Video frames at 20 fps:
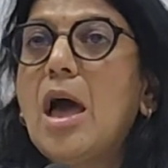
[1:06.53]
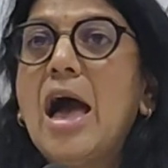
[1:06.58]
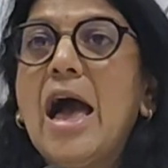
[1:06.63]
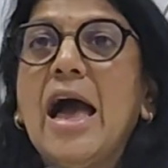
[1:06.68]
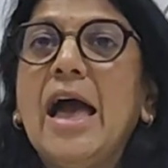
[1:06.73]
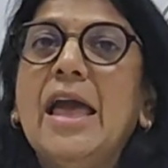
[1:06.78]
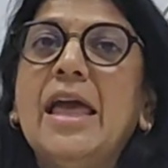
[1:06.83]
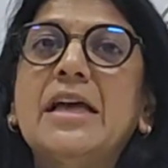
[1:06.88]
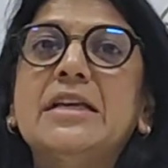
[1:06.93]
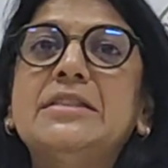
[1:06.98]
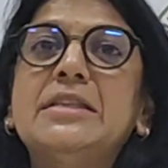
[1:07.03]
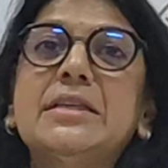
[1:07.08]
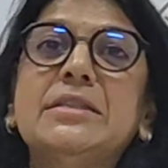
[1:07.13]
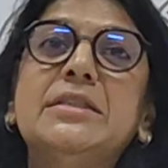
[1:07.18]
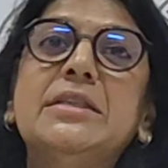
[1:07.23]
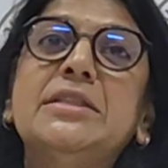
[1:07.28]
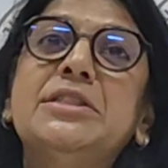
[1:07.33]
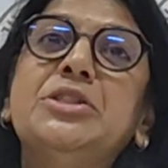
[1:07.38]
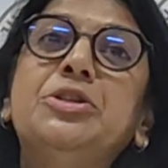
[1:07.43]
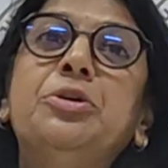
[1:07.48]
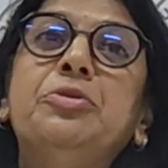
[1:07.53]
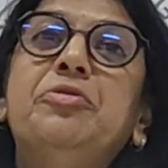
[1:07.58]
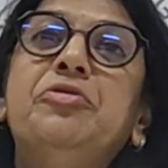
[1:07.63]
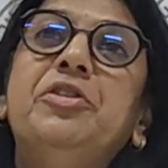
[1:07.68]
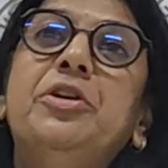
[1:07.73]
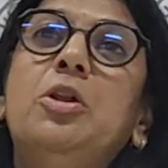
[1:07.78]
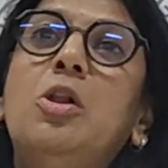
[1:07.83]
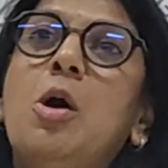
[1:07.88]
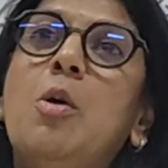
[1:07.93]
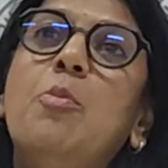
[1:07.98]
I, as his sister,
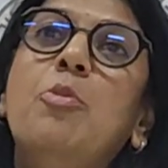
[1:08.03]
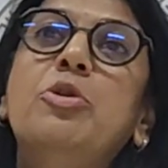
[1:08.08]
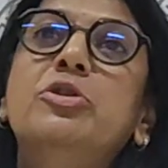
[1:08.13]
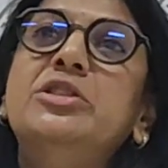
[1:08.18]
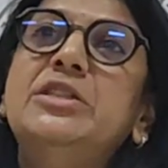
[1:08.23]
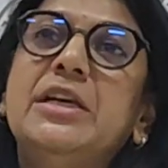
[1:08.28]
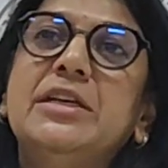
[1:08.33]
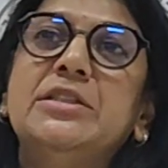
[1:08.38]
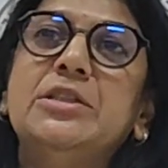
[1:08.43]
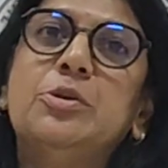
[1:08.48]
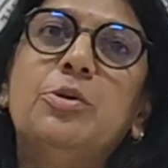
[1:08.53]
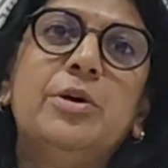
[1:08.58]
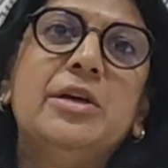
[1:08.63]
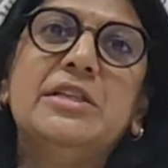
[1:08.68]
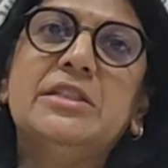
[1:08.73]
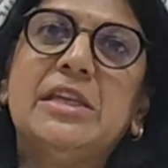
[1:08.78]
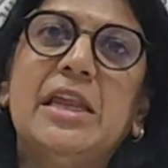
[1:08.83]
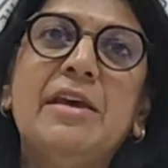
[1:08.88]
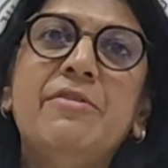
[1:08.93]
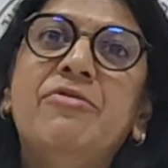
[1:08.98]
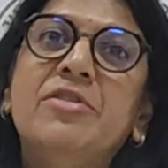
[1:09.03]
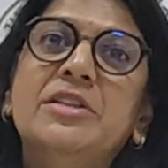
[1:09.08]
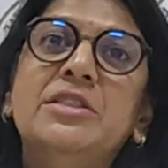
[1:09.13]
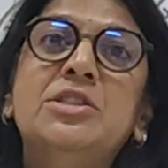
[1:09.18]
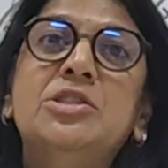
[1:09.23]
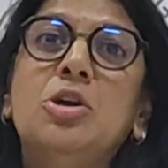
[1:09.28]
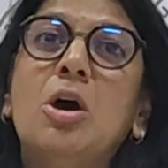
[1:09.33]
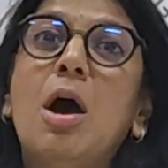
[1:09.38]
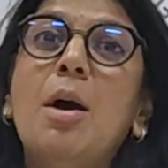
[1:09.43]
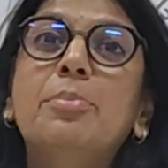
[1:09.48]
feel almost as though his life has
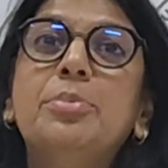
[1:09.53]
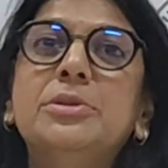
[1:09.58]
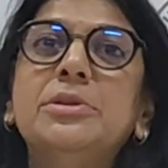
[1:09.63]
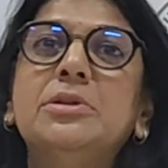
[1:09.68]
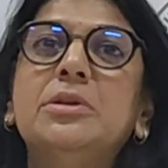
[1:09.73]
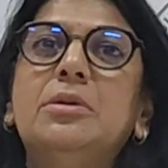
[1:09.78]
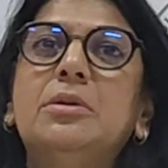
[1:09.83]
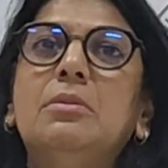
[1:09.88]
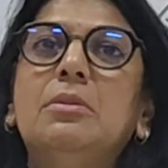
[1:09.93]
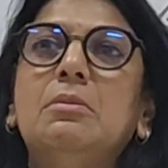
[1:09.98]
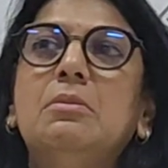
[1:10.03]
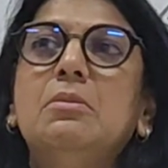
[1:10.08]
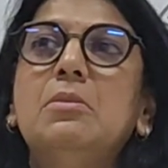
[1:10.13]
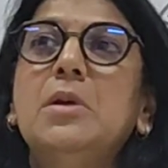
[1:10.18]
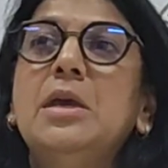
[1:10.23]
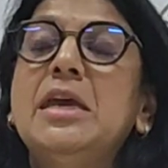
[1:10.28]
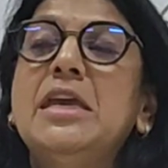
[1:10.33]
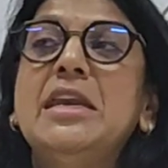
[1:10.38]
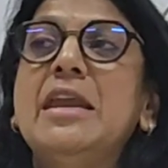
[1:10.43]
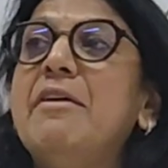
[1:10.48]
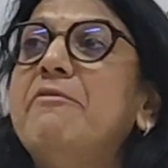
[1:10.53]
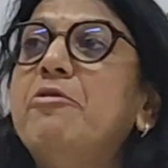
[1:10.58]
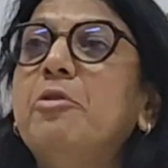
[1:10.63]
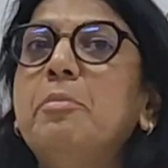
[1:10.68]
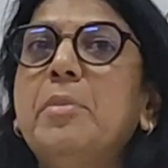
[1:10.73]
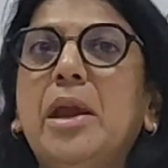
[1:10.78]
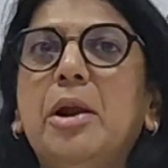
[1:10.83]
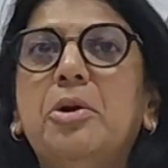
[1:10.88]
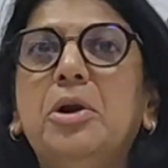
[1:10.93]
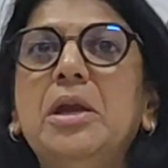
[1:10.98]
stopped. Never
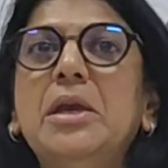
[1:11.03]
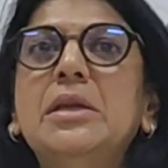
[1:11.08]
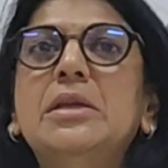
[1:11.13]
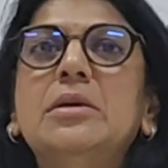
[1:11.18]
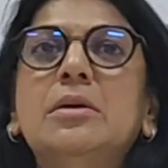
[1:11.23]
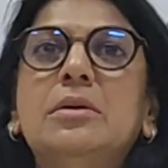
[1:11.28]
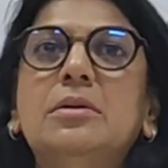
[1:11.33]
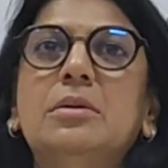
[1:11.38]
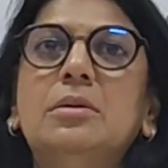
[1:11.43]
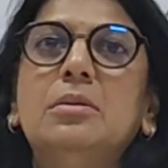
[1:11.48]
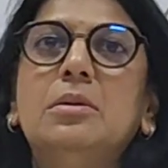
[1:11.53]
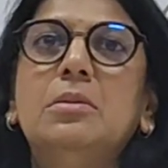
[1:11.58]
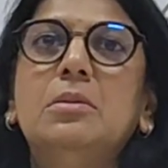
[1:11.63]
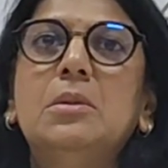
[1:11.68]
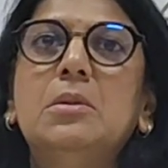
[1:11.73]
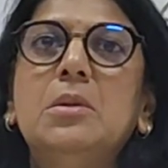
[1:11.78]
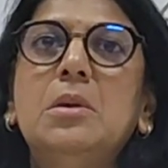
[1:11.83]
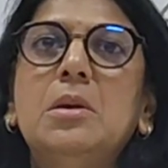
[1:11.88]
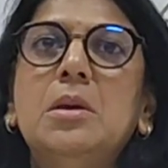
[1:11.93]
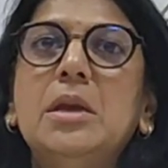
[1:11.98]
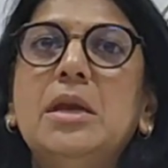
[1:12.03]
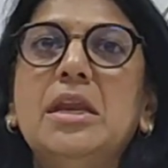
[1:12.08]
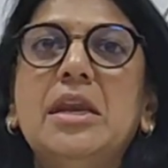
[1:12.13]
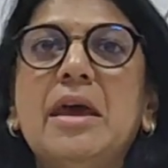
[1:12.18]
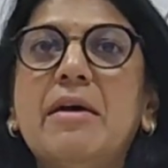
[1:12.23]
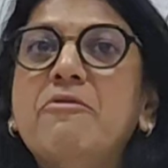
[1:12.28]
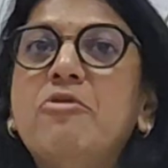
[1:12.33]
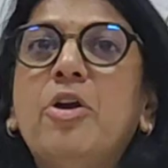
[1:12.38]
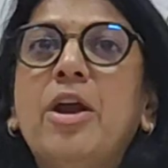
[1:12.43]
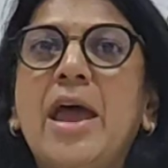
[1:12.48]
married, he
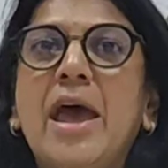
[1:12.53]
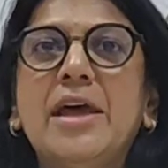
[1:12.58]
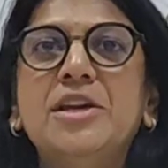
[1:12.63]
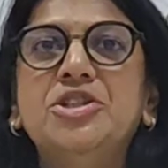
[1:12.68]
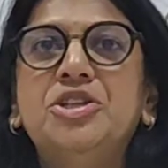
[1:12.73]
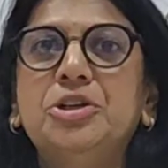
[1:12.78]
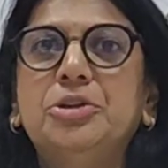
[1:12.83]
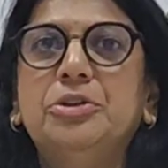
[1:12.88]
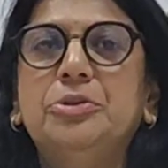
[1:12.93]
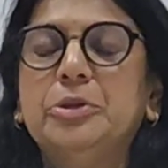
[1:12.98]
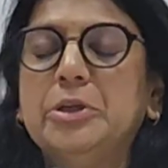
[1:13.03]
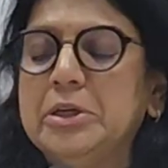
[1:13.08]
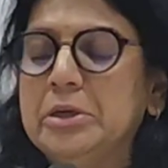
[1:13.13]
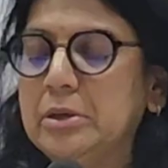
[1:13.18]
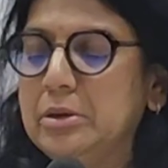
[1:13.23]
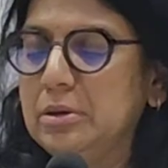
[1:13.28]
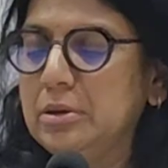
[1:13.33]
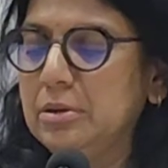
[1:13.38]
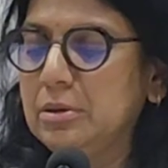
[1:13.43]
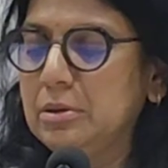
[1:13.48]
never had children.